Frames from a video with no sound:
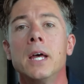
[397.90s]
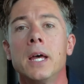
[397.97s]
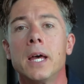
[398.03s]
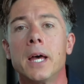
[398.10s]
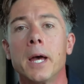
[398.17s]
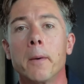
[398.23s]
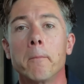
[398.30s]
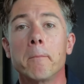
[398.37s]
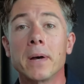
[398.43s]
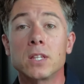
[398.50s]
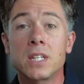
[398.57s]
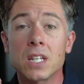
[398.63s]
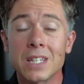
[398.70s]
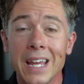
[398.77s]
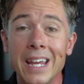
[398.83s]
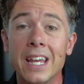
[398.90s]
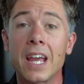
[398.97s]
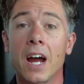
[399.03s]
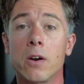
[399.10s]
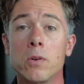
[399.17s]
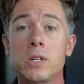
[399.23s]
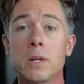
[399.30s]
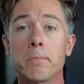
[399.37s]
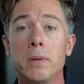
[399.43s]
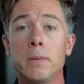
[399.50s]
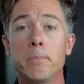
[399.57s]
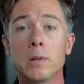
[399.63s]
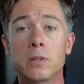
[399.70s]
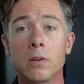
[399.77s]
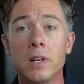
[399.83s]
But just encouraging
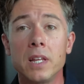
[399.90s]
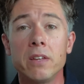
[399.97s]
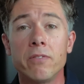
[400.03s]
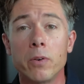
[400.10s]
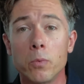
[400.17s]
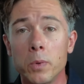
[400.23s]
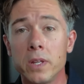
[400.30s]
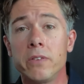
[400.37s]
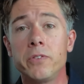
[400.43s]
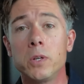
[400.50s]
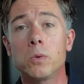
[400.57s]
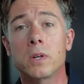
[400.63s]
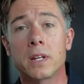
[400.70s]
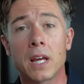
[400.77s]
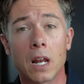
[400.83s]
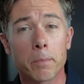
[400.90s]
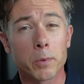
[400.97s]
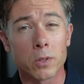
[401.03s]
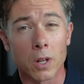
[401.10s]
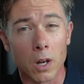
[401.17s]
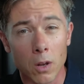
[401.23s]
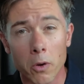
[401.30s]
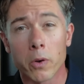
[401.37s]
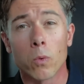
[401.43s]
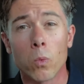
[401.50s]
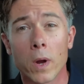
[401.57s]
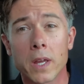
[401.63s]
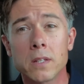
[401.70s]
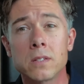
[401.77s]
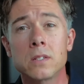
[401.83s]
people to leave a review can help you in a lot of
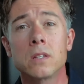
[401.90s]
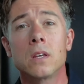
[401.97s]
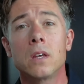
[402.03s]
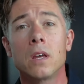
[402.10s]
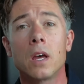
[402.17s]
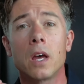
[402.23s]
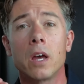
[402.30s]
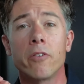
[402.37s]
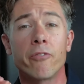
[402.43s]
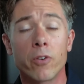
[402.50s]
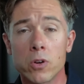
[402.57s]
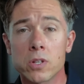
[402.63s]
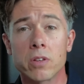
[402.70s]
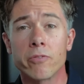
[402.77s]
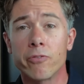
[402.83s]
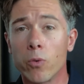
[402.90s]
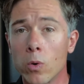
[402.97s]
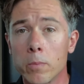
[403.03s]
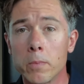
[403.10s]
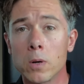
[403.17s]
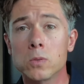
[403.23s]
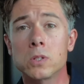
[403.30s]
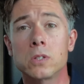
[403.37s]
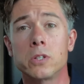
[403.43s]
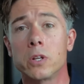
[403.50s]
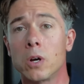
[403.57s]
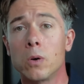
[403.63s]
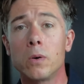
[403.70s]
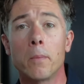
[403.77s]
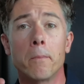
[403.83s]
ways. First and foremost,
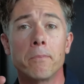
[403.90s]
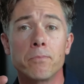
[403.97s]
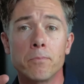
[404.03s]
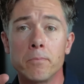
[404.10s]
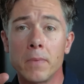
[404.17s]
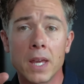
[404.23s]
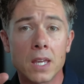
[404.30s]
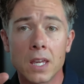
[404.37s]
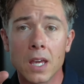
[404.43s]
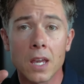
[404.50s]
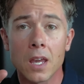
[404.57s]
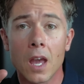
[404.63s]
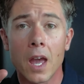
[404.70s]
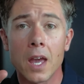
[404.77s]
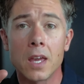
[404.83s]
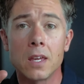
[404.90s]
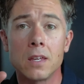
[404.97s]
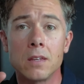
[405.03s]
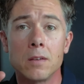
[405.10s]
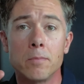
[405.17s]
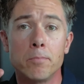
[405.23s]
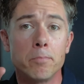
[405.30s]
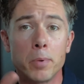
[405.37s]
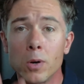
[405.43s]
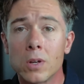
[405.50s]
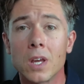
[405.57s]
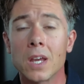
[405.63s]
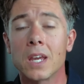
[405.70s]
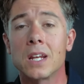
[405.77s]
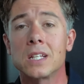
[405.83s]
making a
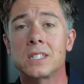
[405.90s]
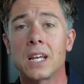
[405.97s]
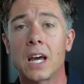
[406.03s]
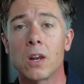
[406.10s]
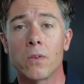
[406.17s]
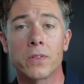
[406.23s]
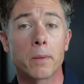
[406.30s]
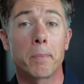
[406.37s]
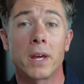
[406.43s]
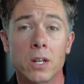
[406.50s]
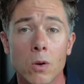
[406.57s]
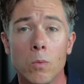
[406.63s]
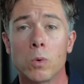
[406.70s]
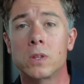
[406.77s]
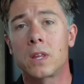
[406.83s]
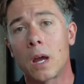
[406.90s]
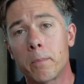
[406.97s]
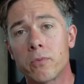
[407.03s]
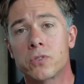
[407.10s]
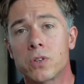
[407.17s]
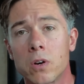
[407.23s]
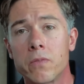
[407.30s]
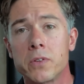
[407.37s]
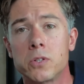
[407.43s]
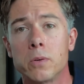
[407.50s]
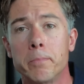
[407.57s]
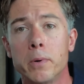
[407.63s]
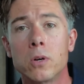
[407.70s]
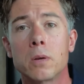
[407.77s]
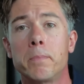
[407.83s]
booking in a salon, depending on what type of service you
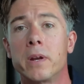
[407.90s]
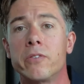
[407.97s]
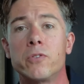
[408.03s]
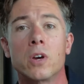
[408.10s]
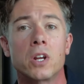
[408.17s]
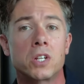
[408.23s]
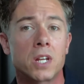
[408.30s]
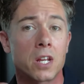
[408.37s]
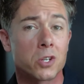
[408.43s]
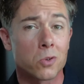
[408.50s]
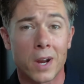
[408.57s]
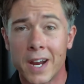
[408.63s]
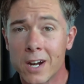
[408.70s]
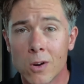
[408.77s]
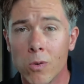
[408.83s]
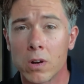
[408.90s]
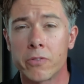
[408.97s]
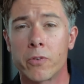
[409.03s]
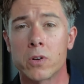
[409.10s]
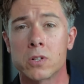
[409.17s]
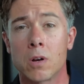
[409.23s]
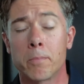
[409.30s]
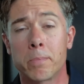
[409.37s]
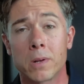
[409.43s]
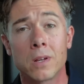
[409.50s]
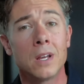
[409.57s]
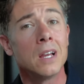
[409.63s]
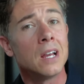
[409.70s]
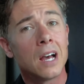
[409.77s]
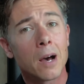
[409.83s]
book, but if you're going to change your hair color, for example,
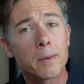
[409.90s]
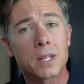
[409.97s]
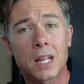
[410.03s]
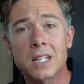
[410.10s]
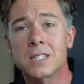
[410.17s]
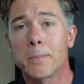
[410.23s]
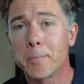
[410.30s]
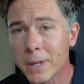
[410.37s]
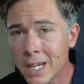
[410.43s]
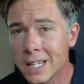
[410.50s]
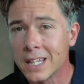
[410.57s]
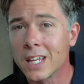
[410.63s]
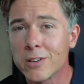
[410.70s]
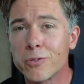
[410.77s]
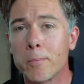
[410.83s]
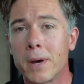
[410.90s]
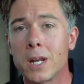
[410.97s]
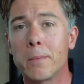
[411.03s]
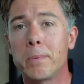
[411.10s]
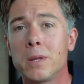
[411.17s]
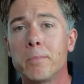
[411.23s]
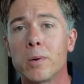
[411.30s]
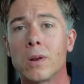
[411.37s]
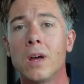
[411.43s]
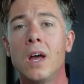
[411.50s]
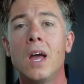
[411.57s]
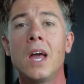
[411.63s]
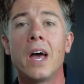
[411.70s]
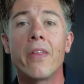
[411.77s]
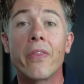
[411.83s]
that's a big deal for many people.
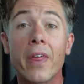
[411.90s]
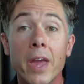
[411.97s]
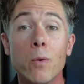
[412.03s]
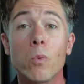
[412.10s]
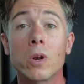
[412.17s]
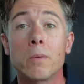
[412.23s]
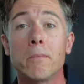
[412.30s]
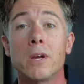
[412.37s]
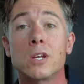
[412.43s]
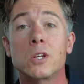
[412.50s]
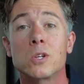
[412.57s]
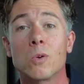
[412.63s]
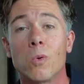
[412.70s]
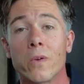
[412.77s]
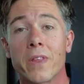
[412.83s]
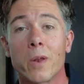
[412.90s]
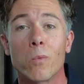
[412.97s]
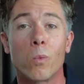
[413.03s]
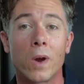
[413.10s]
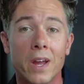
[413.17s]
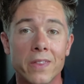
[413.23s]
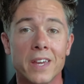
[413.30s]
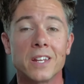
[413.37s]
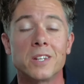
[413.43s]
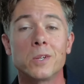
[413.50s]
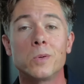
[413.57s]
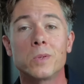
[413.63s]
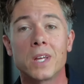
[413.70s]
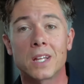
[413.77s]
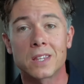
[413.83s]
And they want to make sure that where they
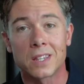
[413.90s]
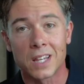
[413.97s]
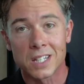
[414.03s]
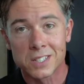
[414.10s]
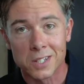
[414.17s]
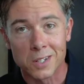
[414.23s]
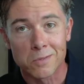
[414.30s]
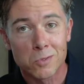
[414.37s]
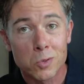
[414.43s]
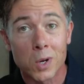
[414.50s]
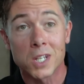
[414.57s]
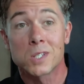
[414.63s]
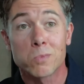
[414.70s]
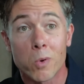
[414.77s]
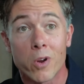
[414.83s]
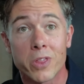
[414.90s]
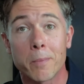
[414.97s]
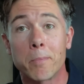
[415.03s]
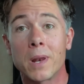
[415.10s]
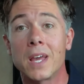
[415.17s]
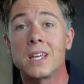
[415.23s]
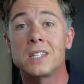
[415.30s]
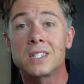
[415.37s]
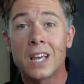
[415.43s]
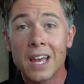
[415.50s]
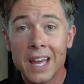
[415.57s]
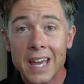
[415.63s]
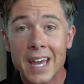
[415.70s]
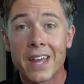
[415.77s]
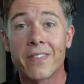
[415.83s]
do that that's a trustworthy place
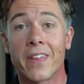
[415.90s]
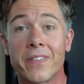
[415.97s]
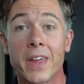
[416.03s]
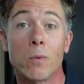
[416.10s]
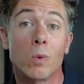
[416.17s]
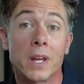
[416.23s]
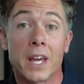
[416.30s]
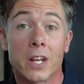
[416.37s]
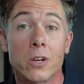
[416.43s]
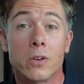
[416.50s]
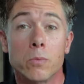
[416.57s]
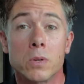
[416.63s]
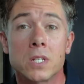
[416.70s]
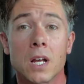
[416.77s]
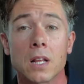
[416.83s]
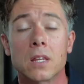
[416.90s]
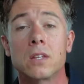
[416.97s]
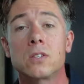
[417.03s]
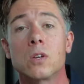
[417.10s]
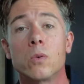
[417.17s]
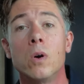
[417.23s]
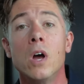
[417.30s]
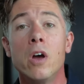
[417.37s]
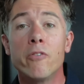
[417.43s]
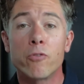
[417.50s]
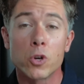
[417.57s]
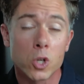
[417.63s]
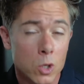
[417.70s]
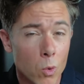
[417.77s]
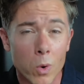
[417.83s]
and that they will get a good result. So for
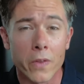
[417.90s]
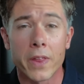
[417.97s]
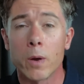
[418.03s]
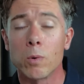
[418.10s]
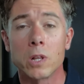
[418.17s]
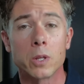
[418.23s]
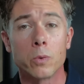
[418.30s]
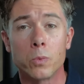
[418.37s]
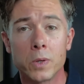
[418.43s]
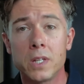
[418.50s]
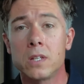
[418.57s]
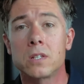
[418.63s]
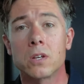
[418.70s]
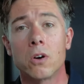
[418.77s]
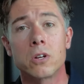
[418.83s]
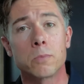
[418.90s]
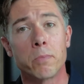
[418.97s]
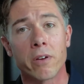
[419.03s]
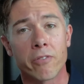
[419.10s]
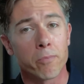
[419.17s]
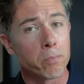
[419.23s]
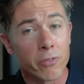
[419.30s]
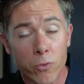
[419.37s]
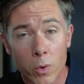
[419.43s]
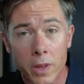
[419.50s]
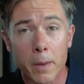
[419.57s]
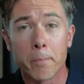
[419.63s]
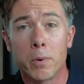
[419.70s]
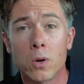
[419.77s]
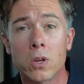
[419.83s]
sure, they will do research before they
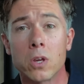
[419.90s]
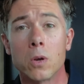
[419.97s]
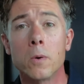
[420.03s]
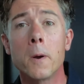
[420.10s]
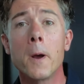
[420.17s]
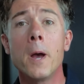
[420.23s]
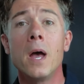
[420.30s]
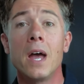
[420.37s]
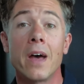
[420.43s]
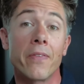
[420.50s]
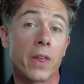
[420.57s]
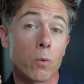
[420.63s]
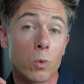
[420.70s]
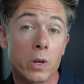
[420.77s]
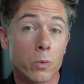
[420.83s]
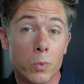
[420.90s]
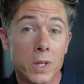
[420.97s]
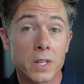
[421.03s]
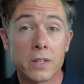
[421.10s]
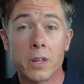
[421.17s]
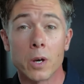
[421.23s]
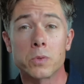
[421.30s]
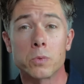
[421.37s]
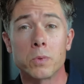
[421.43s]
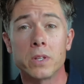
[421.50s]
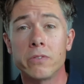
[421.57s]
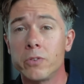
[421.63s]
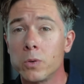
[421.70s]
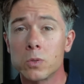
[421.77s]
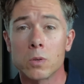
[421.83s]
book you, and they will read
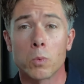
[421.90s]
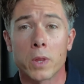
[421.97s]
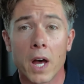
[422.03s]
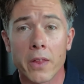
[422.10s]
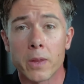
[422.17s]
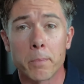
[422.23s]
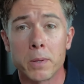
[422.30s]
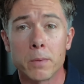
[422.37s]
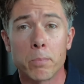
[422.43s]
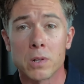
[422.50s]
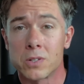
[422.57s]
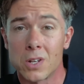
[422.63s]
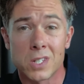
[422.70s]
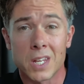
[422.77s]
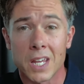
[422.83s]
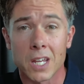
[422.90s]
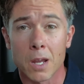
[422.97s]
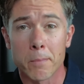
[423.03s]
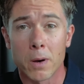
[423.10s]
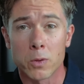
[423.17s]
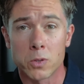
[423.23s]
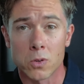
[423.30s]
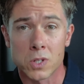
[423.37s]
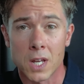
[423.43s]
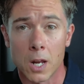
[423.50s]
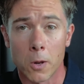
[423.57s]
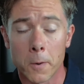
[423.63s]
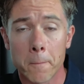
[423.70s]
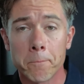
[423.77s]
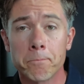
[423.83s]
reviews of what other people are saying about your
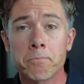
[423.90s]
salon.